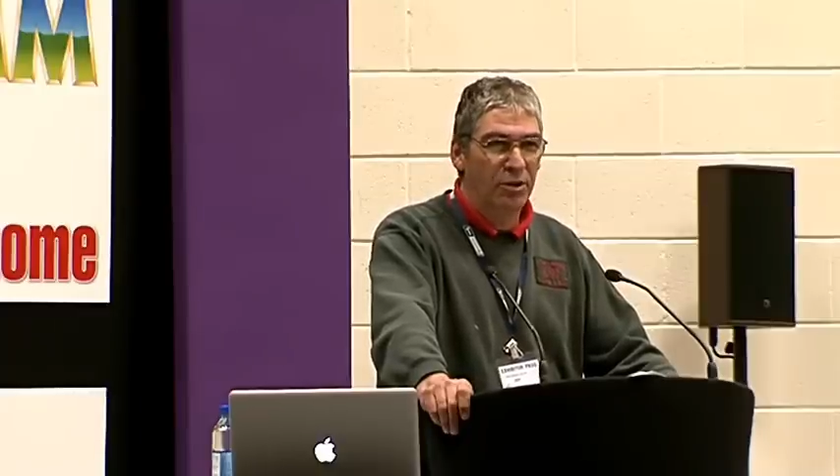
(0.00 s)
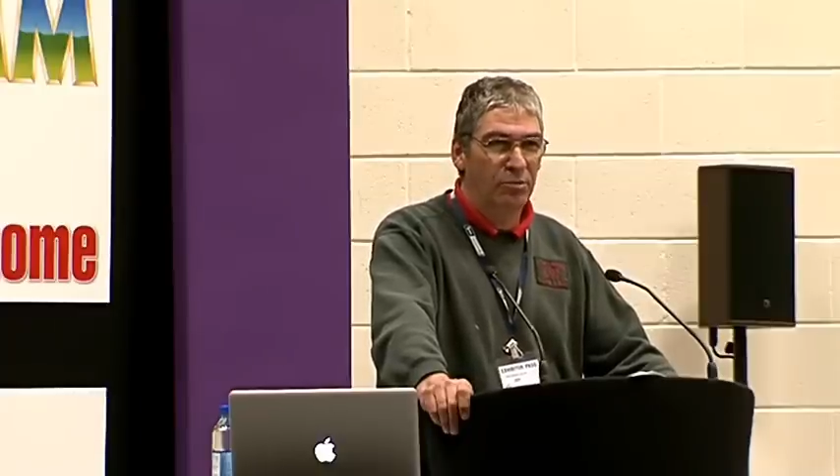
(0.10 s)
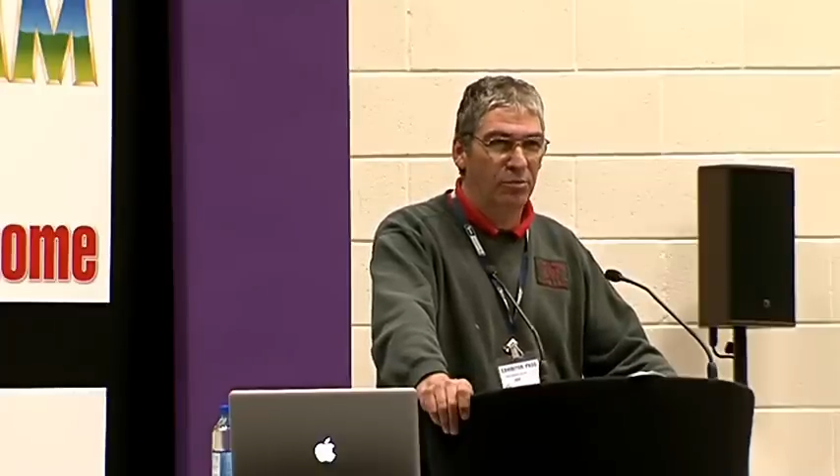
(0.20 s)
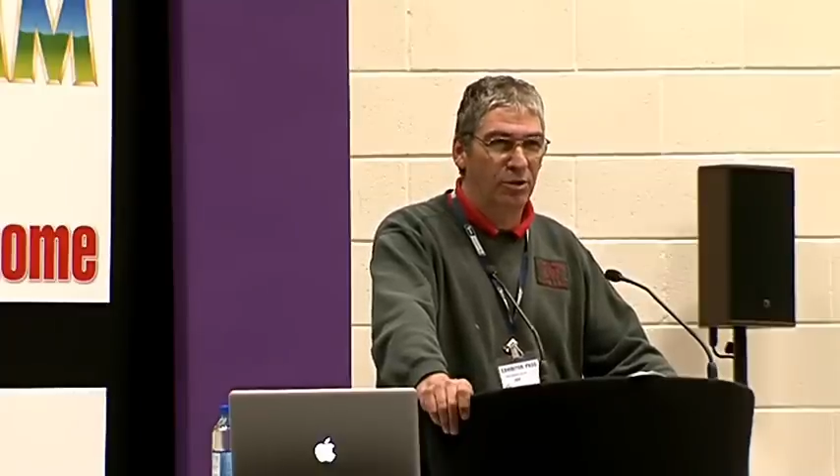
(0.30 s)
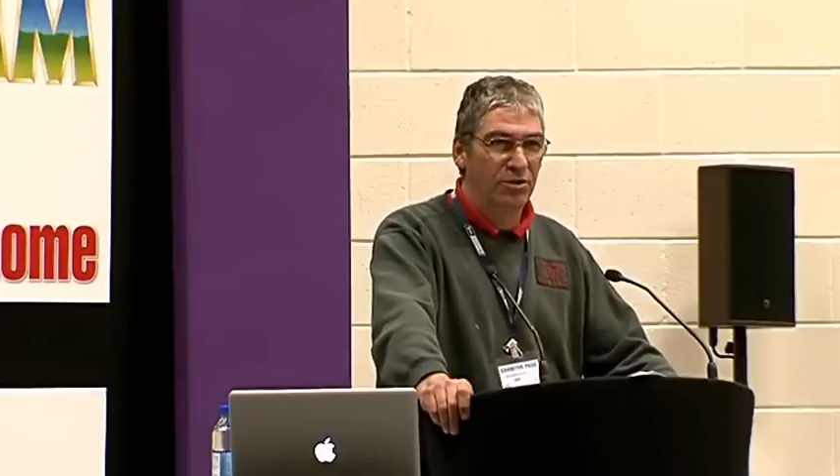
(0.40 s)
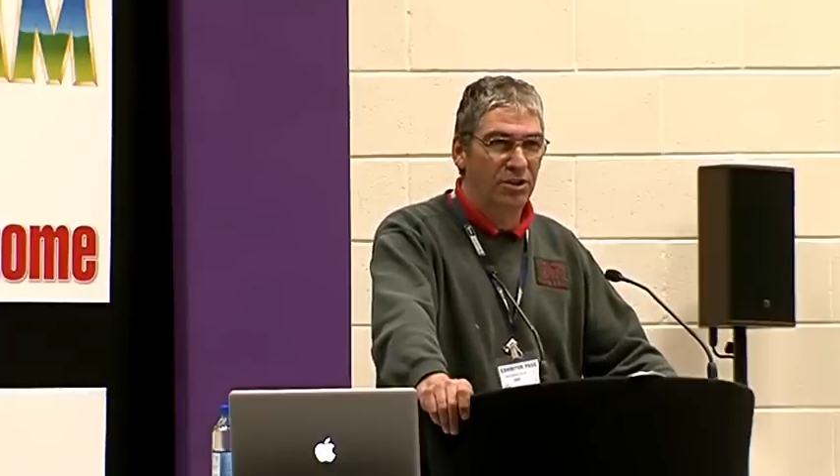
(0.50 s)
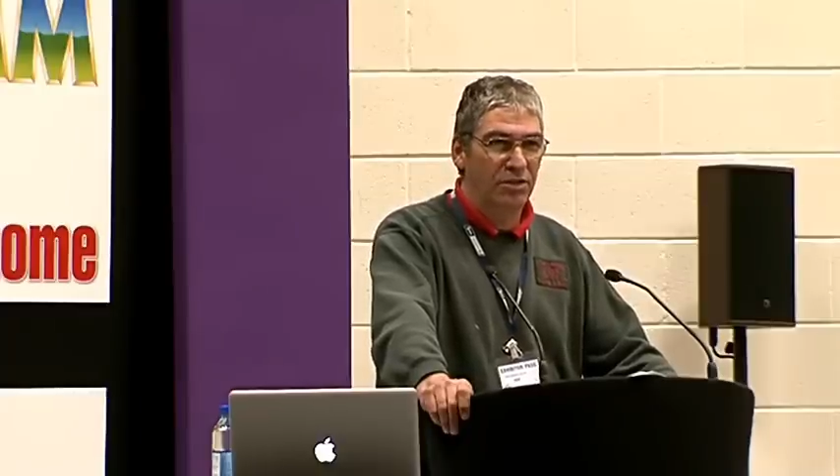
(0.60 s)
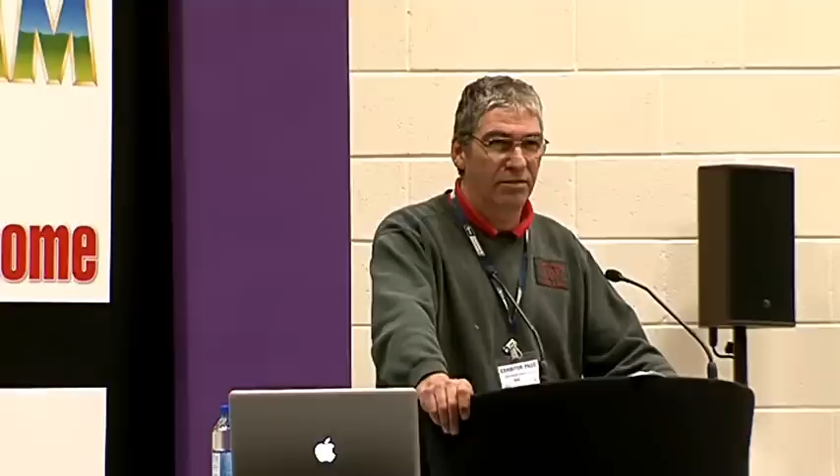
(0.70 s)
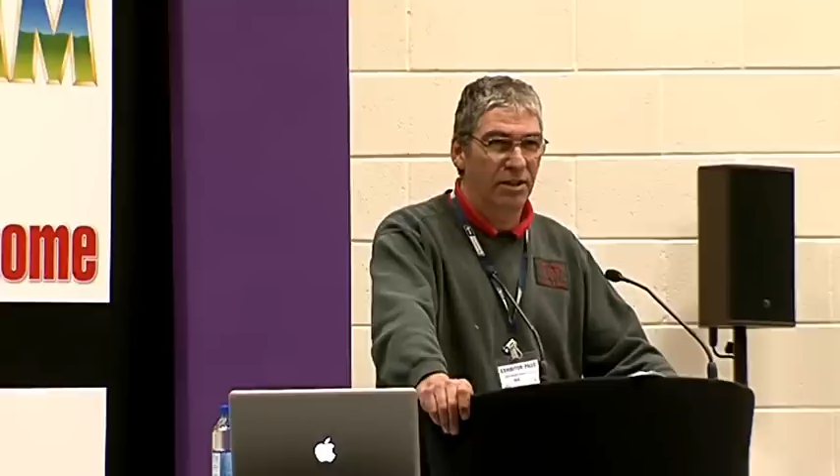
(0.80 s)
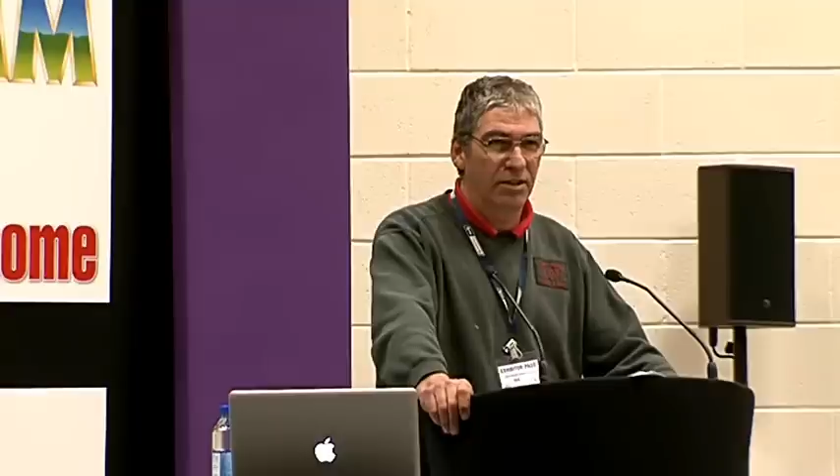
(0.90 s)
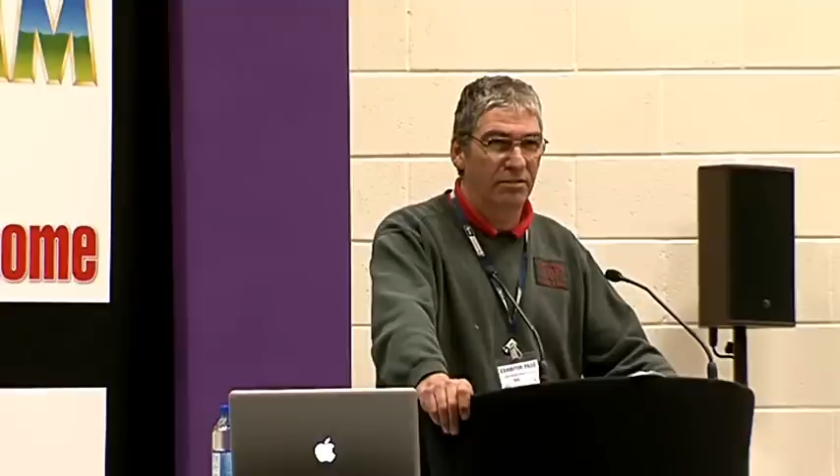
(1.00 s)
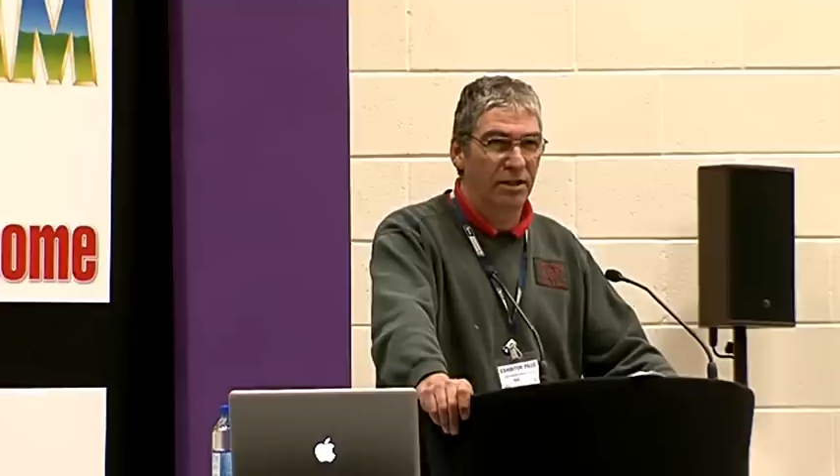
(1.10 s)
people want TV in the